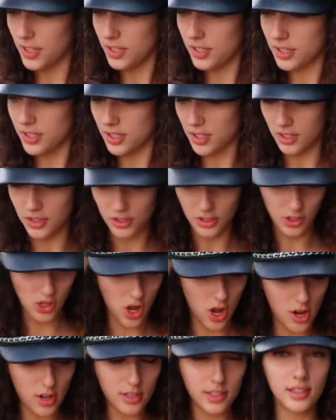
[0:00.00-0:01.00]
This
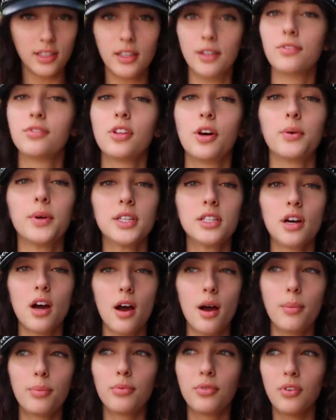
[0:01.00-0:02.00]
long sleeve flowy
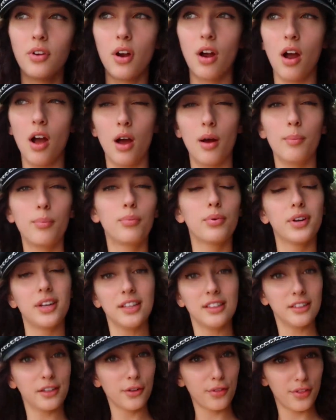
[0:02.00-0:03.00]
top from
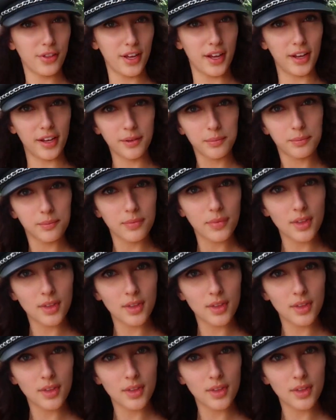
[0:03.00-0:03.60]
Pretty Little Thing.